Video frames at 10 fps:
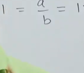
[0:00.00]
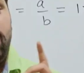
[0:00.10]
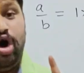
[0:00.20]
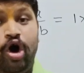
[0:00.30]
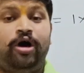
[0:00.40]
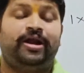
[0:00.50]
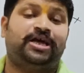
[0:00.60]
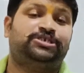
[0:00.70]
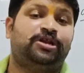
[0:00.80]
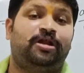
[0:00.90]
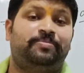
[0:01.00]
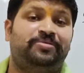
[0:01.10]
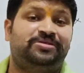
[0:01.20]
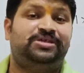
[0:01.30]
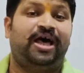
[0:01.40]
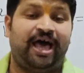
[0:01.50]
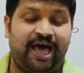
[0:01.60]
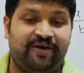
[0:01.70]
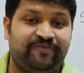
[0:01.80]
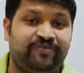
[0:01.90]
All rational numbers
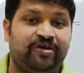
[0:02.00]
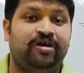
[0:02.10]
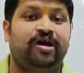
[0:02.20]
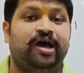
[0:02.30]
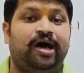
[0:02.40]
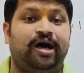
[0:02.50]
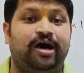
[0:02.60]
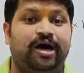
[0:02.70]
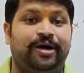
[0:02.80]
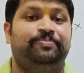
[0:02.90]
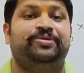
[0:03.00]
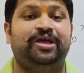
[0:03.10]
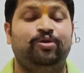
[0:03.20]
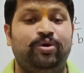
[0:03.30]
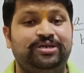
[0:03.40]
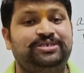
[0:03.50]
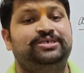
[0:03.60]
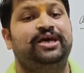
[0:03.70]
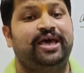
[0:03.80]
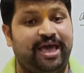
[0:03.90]
have inverse
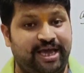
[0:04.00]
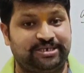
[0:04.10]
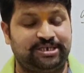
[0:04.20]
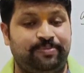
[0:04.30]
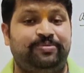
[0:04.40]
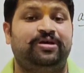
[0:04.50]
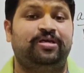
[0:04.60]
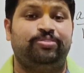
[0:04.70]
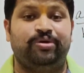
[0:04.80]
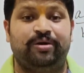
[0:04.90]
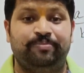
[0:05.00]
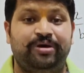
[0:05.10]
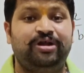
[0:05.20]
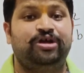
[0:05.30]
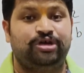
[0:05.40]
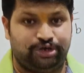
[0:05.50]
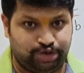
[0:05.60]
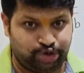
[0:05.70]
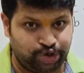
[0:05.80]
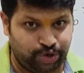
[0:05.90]
except the number
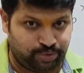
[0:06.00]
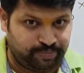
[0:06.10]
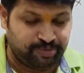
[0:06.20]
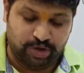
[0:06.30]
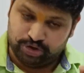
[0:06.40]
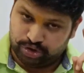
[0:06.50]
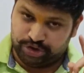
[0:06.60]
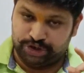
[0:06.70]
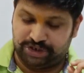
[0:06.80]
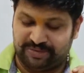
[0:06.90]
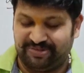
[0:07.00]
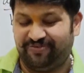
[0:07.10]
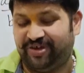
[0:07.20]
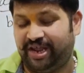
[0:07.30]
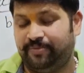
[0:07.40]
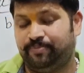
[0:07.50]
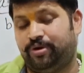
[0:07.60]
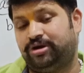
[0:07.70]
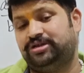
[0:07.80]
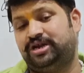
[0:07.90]
0. So this is something very
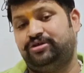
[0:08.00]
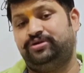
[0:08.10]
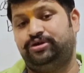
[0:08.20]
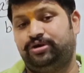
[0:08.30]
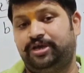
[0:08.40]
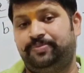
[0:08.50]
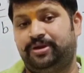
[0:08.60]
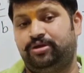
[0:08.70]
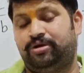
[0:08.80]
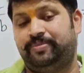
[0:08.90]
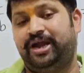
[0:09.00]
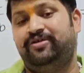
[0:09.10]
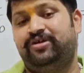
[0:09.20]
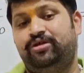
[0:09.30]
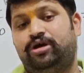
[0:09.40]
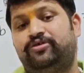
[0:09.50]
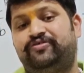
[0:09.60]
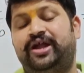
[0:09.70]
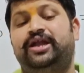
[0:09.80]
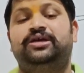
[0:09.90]
important that you need to keep in your mind when you are
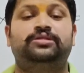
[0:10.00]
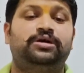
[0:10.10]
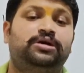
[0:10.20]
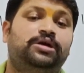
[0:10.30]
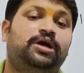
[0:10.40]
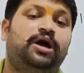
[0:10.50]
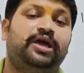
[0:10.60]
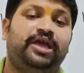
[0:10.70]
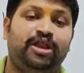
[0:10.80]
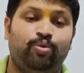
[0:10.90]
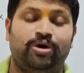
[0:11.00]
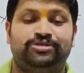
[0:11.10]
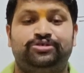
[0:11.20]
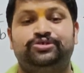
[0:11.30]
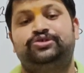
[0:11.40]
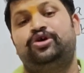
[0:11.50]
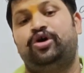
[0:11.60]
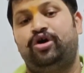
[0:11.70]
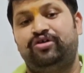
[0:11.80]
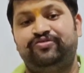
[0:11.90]
finding the inverses
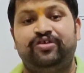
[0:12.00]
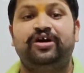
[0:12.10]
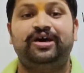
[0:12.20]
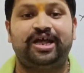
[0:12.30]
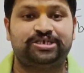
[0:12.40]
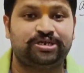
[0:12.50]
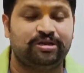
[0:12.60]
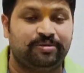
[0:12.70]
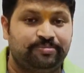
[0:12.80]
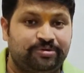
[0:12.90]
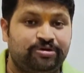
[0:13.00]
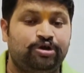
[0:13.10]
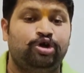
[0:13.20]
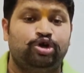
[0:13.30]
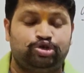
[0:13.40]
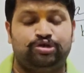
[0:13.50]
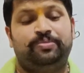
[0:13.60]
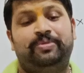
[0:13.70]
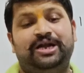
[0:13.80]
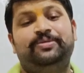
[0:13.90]
of a rational number. So the
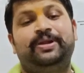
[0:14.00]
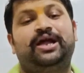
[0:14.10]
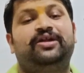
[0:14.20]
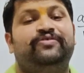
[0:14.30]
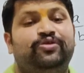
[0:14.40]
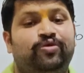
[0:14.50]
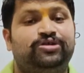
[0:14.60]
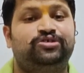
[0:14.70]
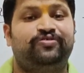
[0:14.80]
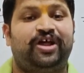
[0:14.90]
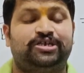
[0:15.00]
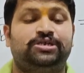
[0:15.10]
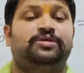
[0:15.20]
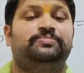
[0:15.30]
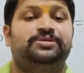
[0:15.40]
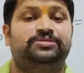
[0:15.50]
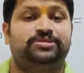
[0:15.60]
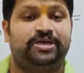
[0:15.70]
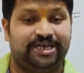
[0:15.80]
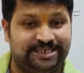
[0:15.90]
multiplicative inverse of rational numbers
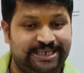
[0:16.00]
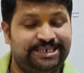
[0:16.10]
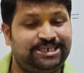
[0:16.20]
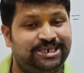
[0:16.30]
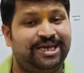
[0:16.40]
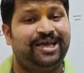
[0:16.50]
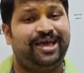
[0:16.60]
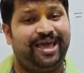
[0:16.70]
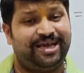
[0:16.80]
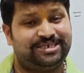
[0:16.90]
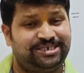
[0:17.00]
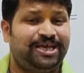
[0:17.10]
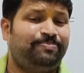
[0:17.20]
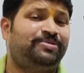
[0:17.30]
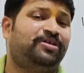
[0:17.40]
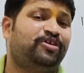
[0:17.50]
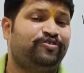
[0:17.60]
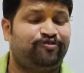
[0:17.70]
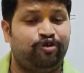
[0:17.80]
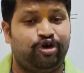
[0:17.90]
exist except
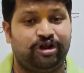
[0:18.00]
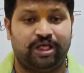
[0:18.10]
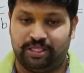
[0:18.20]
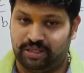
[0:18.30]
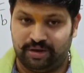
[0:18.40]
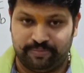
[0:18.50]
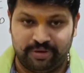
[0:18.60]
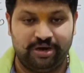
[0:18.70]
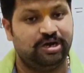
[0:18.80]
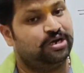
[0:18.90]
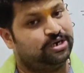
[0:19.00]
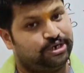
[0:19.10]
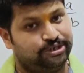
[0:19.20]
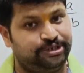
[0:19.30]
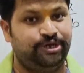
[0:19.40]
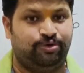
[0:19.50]
for the number 0.